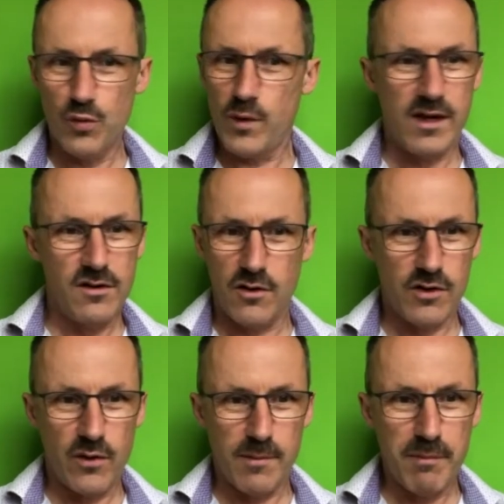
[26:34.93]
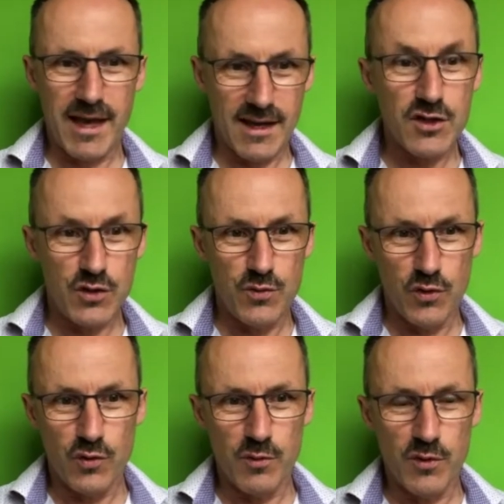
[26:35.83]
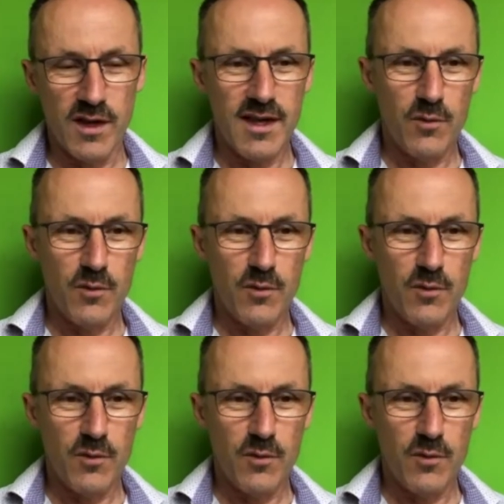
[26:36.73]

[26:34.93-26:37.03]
We are not going back to normal.